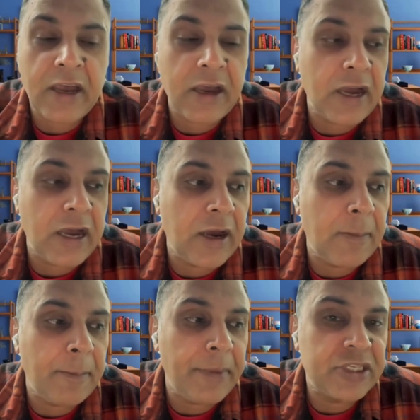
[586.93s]
a
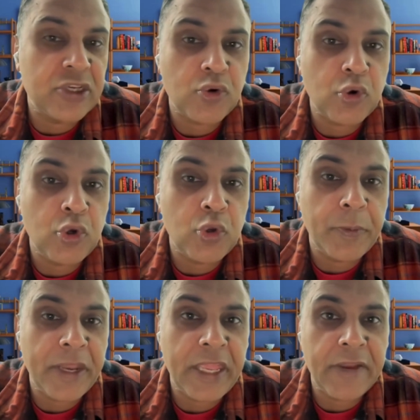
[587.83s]
major role to
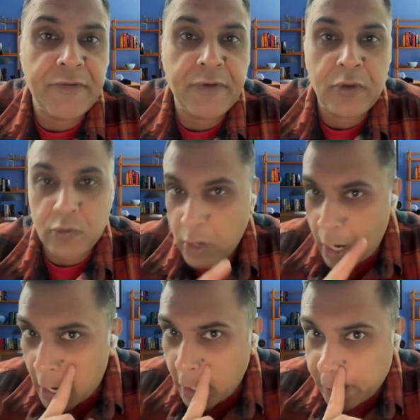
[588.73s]
play. If you
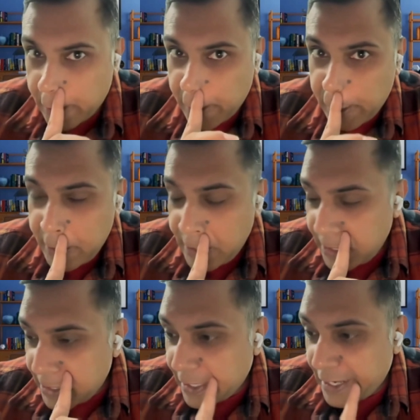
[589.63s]
are
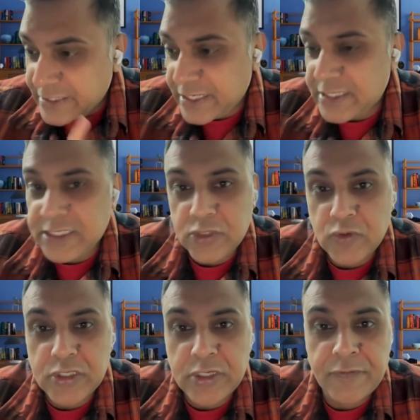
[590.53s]
in a cancerous
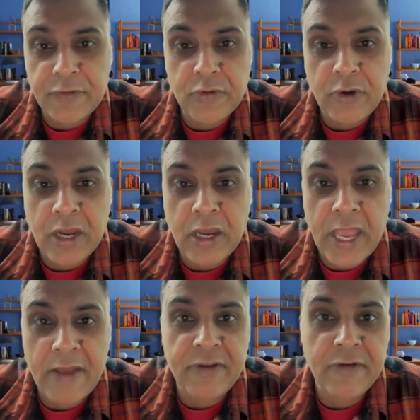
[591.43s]
situation, if you
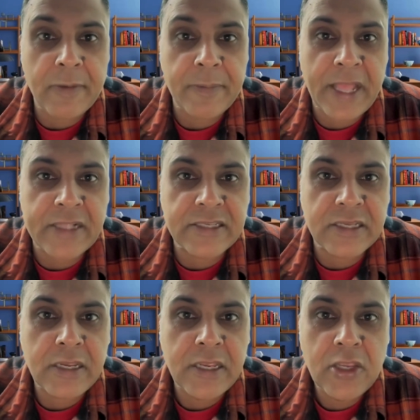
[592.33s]
have developed
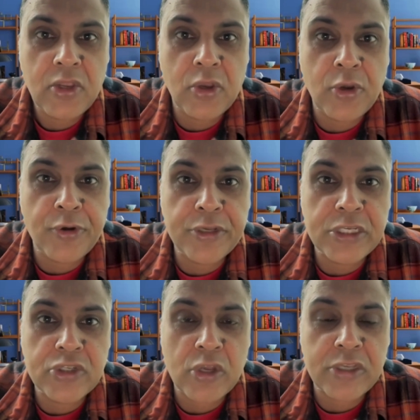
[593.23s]
cancer, your
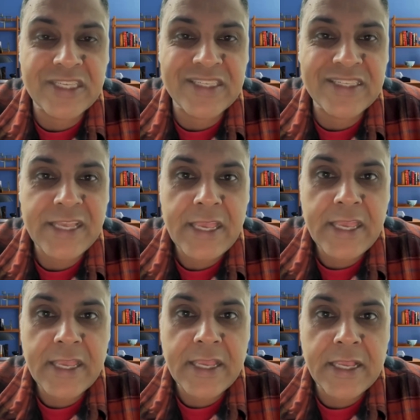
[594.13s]
nutrition choices
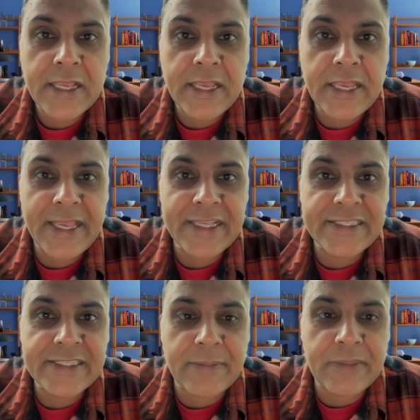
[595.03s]

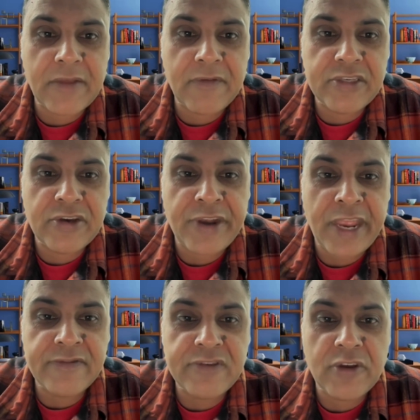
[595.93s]
is something which
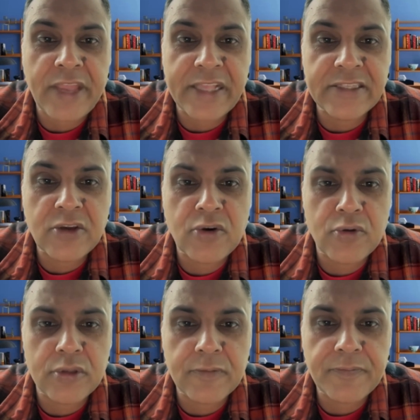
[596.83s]
drives your cancer
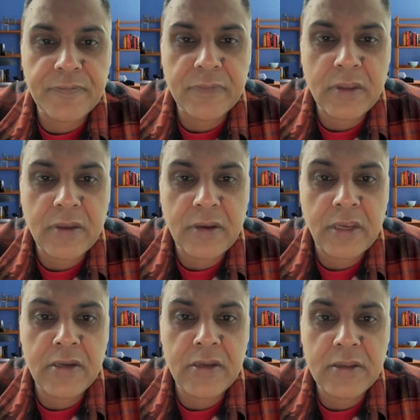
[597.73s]
growth,
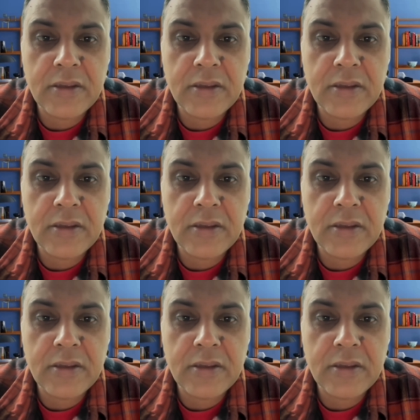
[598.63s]
right?